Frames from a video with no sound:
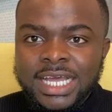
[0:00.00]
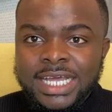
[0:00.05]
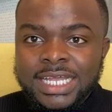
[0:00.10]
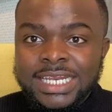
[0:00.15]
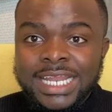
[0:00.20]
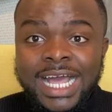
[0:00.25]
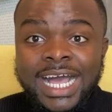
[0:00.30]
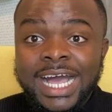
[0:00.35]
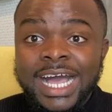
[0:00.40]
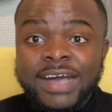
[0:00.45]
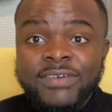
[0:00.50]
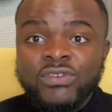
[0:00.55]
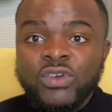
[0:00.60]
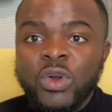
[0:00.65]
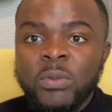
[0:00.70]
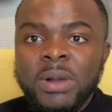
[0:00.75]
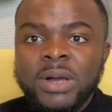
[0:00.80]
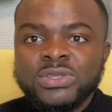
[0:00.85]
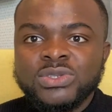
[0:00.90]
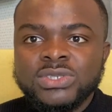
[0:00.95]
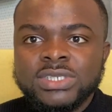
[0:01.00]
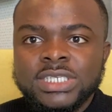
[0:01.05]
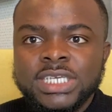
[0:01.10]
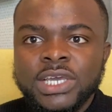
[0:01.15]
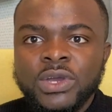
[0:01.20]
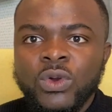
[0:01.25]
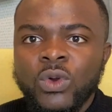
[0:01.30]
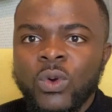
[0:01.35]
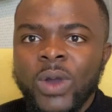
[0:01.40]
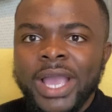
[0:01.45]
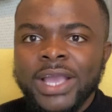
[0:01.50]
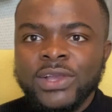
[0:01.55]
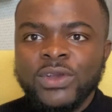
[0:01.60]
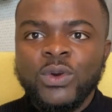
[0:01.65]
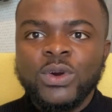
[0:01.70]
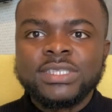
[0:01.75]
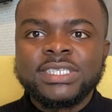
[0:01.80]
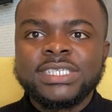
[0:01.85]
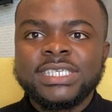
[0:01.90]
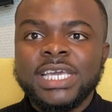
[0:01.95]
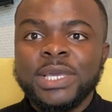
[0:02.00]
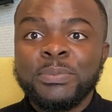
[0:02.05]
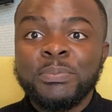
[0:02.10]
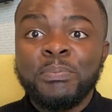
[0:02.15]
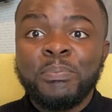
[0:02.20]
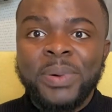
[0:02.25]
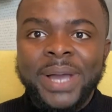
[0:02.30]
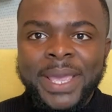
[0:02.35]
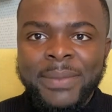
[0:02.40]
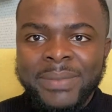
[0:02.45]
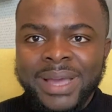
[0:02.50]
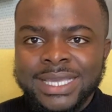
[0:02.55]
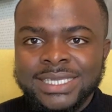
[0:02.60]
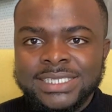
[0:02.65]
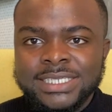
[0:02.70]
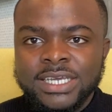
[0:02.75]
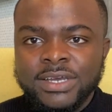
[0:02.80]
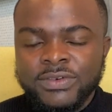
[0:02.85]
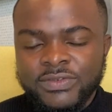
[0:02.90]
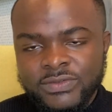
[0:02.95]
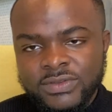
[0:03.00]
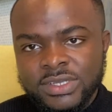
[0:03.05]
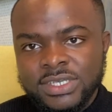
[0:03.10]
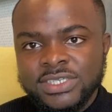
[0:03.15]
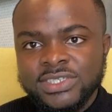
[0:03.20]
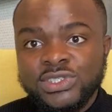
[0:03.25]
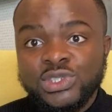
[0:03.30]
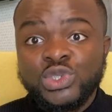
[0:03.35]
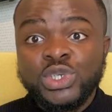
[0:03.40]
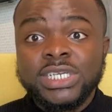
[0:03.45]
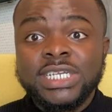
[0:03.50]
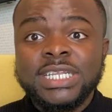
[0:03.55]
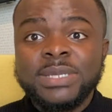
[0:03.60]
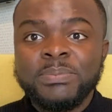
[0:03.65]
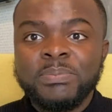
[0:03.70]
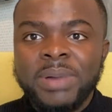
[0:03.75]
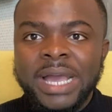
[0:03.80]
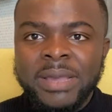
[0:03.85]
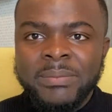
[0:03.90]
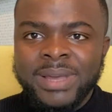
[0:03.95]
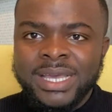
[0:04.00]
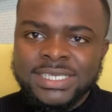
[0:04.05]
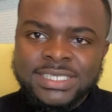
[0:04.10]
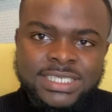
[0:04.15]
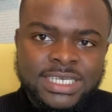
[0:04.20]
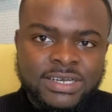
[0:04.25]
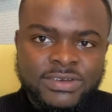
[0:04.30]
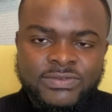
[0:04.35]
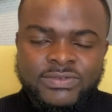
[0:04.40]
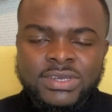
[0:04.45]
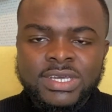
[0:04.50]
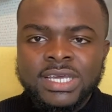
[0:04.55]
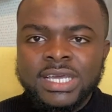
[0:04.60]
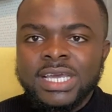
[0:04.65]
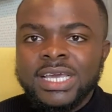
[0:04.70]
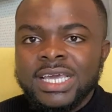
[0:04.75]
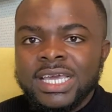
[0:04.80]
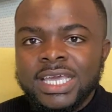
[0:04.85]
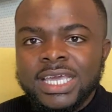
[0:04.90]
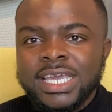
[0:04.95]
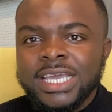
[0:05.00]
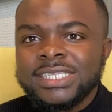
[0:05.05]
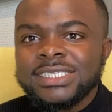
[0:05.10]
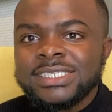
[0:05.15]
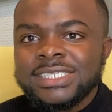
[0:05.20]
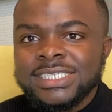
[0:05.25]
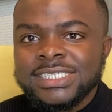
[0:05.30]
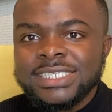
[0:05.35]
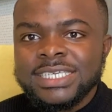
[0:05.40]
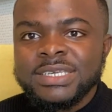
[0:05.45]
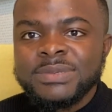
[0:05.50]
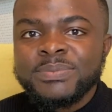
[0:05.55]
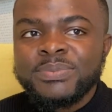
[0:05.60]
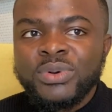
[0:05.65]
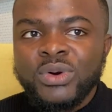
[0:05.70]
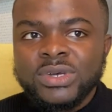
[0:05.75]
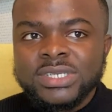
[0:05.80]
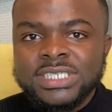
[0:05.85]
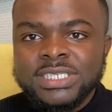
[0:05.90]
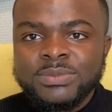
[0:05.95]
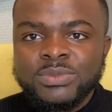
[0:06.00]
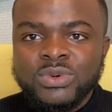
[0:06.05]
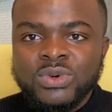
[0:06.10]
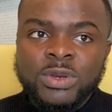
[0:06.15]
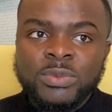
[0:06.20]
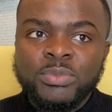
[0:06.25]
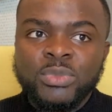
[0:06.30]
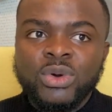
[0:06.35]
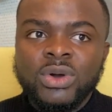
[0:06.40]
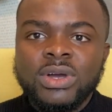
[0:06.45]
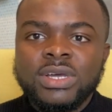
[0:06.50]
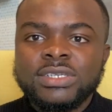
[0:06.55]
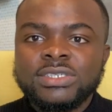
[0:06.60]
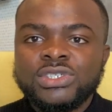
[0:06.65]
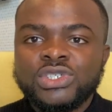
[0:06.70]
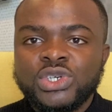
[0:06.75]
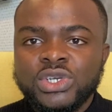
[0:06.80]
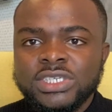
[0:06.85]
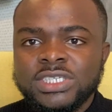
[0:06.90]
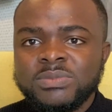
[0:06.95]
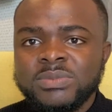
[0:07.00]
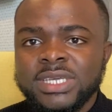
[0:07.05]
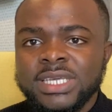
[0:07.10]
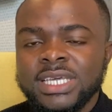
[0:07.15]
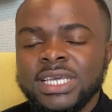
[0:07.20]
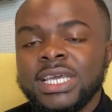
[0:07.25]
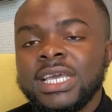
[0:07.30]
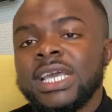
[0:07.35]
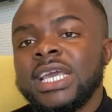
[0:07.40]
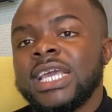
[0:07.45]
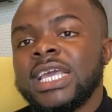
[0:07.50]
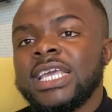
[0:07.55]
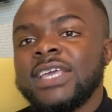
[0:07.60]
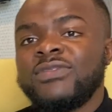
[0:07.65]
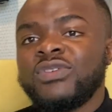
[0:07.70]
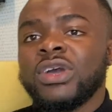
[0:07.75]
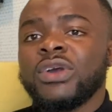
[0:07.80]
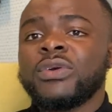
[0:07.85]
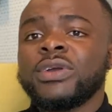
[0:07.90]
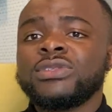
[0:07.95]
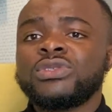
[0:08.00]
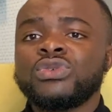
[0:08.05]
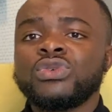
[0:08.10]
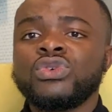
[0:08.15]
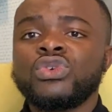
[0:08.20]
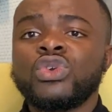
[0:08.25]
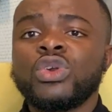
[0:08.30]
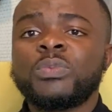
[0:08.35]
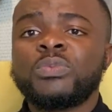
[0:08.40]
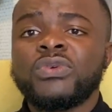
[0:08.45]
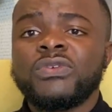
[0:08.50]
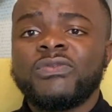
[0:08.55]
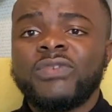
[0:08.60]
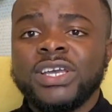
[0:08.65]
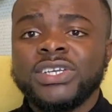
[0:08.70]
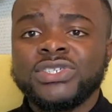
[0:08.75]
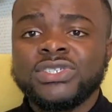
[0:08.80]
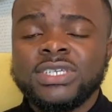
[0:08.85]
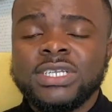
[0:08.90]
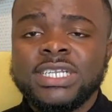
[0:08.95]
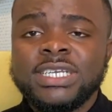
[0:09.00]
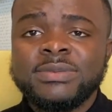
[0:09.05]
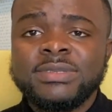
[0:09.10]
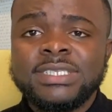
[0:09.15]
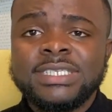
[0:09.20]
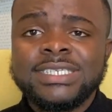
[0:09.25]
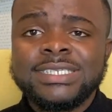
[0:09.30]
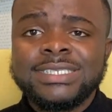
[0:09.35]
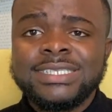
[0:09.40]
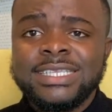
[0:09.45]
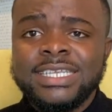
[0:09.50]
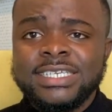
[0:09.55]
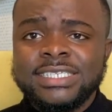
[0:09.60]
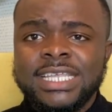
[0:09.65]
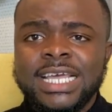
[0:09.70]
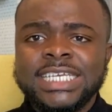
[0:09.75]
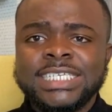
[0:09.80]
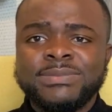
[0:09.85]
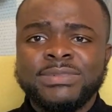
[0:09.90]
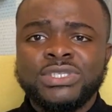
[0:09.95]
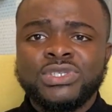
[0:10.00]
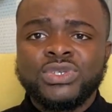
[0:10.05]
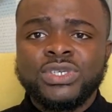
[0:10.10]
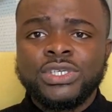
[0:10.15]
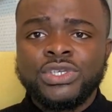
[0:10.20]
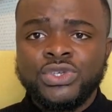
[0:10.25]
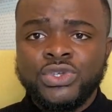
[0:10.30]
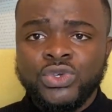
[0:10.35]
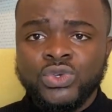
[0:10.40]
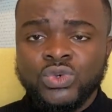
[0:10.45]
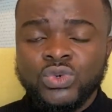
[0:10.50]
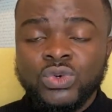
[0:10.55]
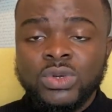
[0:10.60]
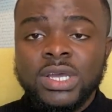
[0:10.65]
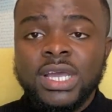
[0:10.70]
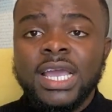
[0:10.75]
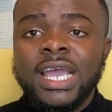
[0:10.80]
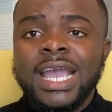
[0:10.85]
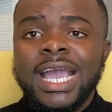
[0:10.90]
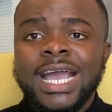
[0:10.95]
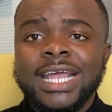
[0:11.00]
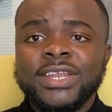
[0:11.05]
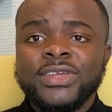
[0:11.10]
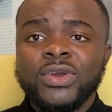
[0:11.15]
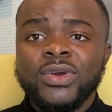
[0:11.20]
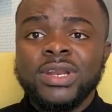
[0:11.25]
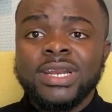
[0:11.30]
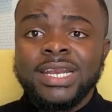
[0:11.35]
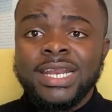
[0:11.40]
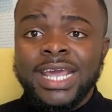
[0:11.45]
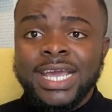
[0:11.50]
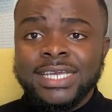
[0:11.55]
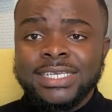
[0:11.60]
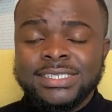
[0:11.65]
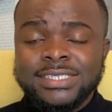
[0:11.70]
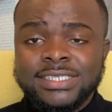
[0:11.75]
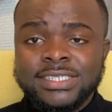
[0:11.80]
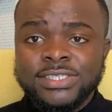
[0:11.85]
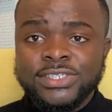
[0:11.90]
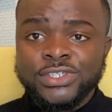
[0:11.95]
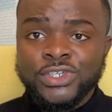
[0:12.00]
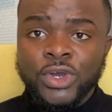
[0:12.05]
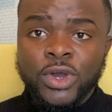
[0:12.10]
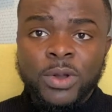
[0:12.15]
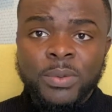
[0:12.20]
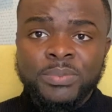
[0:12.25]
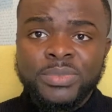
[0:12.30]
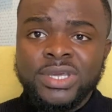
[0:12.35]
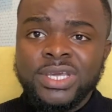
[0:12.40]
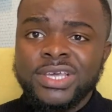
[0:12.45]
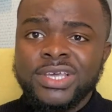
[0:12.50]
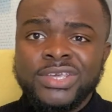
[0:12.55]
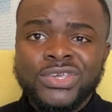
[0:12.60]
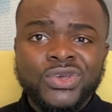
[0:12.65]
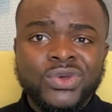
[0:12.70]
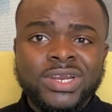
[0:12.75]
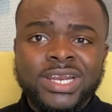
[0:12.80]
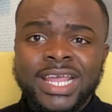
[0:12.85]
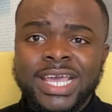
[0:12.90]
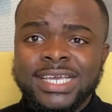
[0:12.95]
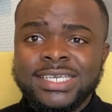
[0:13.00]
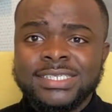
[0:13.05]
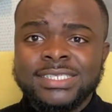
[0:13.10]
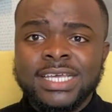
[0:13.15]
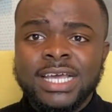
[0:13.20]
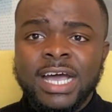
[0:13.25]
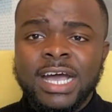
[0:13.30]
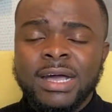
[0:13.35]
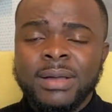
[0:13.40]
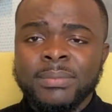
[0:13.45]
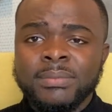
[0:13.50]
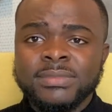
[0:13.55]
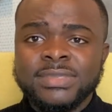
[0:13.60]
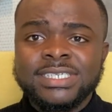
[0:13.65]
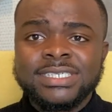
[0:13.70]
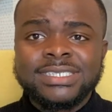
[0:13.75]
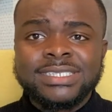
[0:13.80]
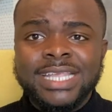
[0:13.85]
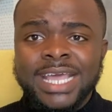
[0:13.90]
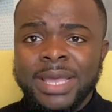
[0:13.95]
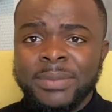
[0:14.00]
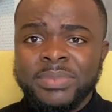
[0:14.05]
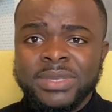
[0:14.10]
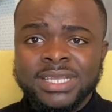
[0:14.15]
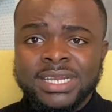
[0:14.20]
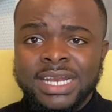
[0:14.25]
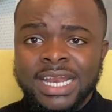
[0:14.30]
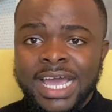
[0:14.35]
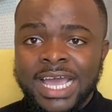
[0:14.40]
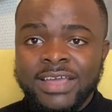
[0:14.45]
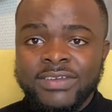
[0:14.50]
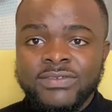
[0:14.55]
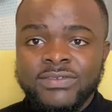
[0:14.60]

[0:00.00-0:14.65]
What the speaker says: that have come out to say, oh, I got here by myself, strictly by myself? It is impossible. But trust me, if you're going to grow professionally, this distance between you and your next job, your next step in life.